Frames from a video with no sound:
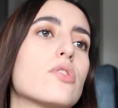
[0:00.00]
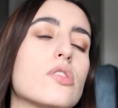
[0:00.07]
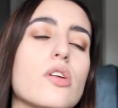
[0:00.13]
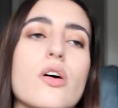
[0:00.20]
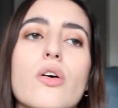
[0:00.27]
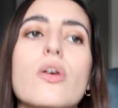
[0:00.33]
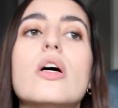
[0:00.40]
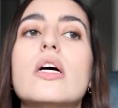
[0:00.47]

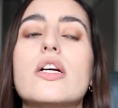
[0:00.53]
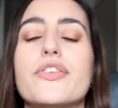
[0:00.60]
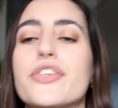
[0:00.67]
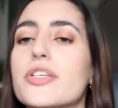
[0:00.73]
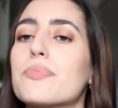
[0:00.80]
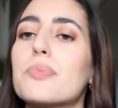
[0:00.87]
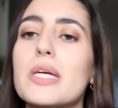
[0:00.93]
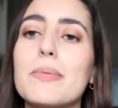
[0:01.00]
So
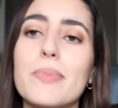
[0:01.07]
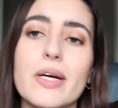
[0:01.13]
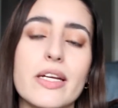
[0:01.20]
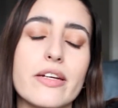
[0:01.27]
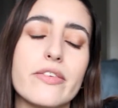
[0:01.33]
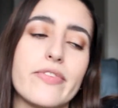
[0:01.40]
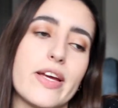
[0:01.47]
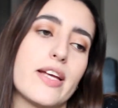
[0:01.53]
just pre-book in
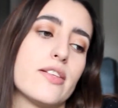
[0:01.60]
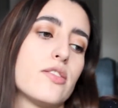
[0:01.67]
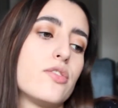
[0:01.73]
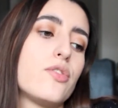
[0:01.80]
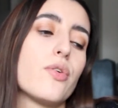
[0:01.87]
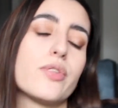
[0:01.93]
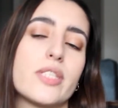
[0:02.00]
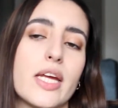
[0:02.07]
advance,
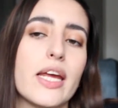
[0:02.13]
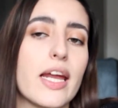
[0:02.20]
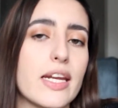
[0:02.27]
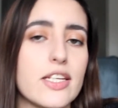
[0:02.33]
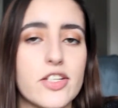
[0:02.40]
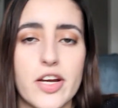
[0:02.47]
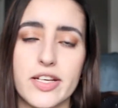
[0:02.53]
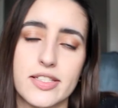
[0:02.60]
don't take any
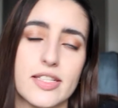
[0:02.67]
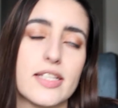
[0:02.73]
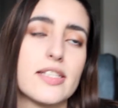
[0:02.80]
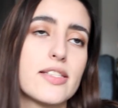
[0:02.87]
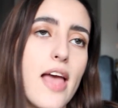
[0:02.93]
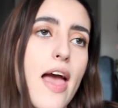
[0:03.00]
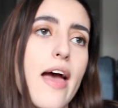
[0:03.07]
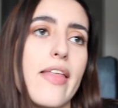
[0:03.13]

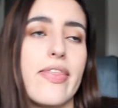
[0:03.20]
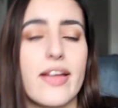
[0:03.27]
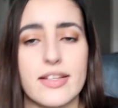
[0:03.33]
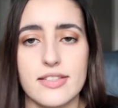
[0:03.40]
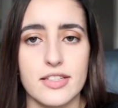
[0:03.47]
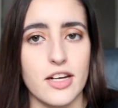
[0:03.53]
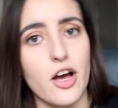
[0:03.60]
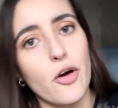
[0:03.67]
chances, and
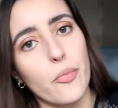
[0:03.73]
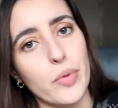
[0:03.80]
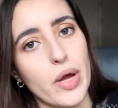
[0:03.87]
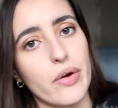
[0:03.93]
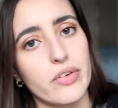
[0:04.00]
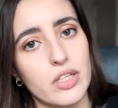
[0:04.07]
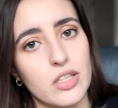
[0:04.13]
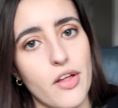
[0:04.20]
that's gonna help you
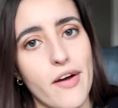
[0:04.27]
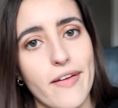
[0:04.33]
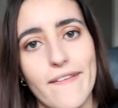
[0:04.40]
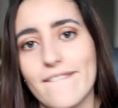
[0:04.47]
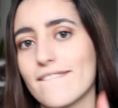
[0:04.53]
out a lot.